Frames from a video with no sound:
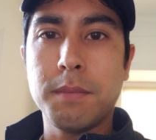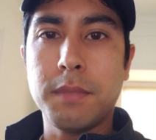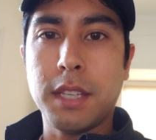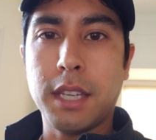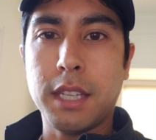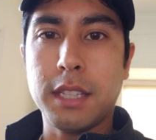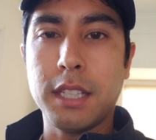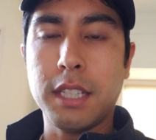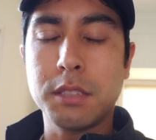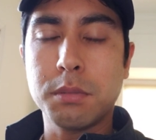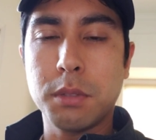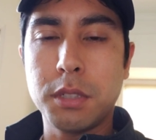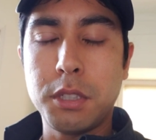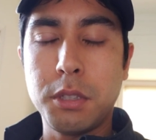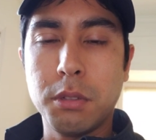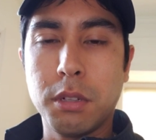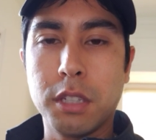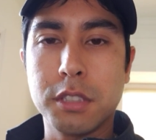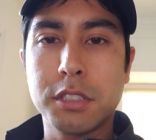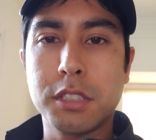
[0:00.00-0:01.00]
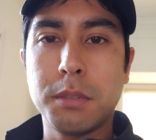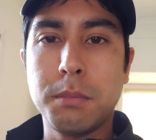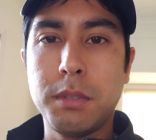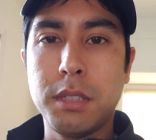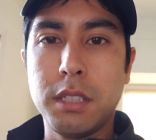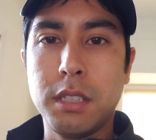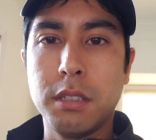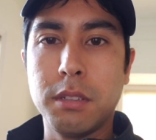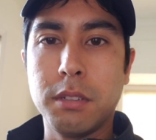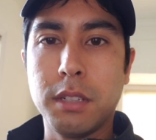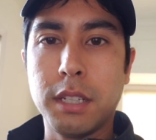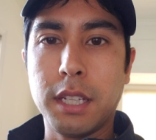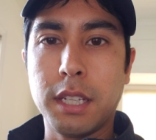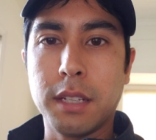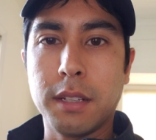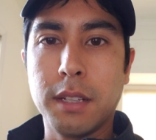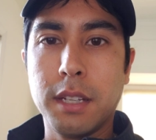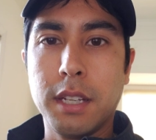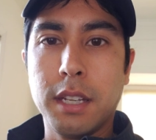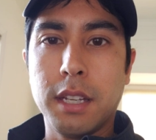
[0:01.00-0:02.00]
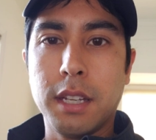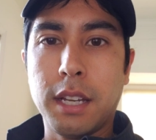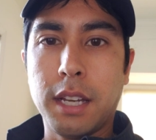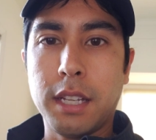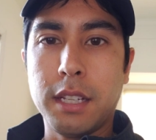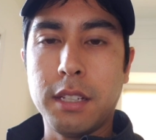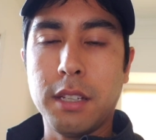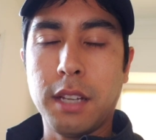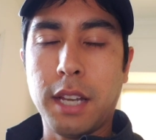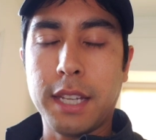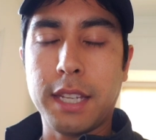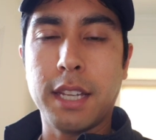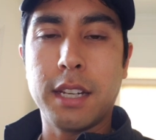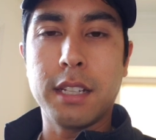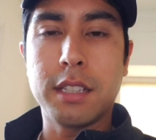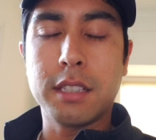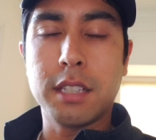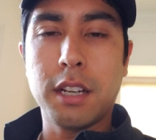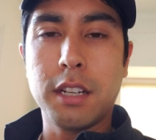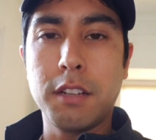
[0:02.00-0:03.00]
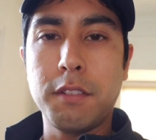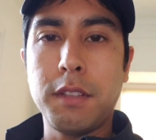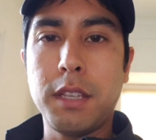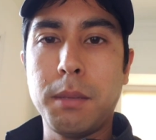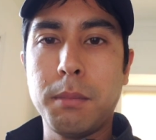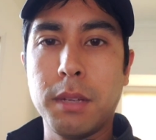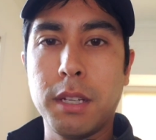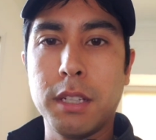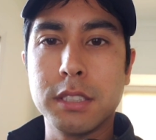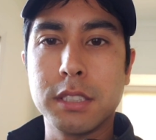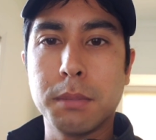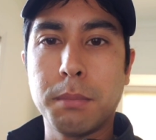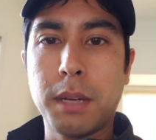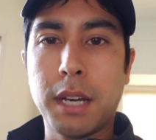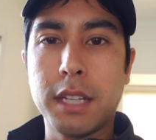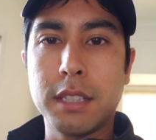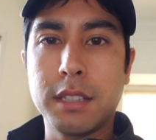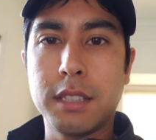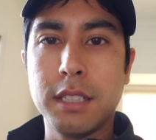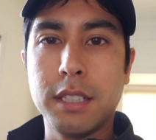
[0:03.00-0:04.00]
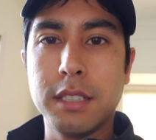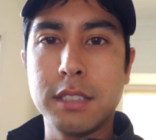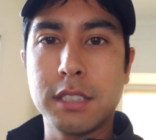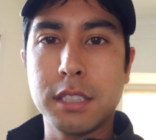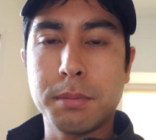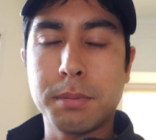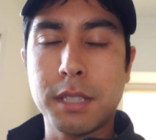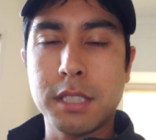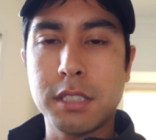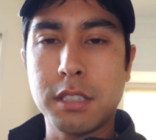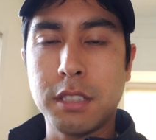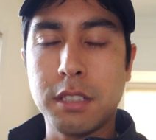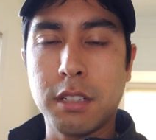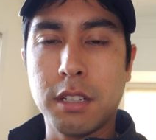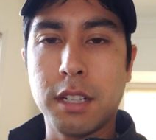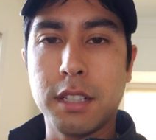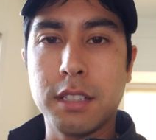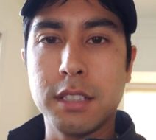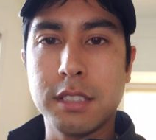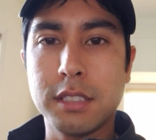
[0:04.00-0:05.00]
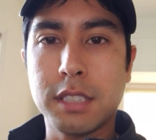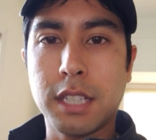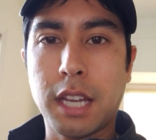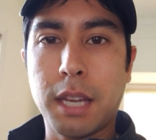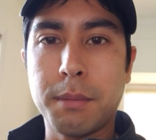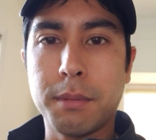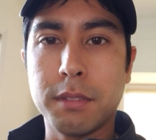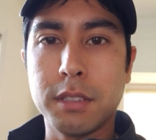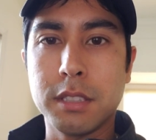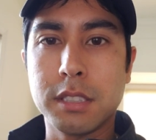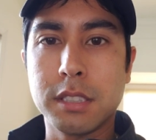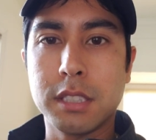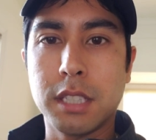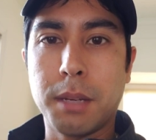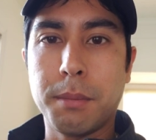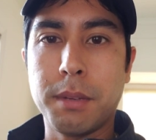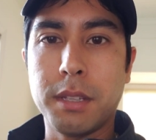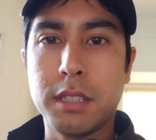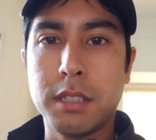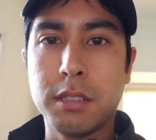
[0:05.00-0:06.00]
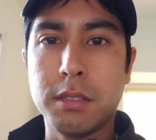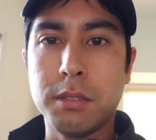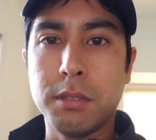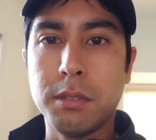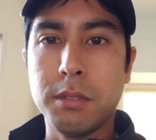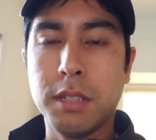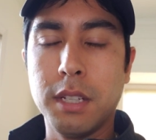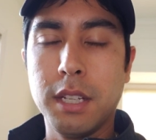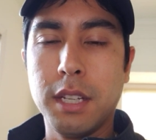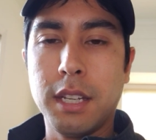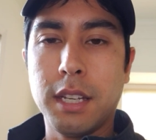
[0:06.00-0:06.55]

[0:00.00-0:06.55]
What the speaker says: And that's what you all should be doing. I know I get a ton of emails about this, especially during this time of the summit, to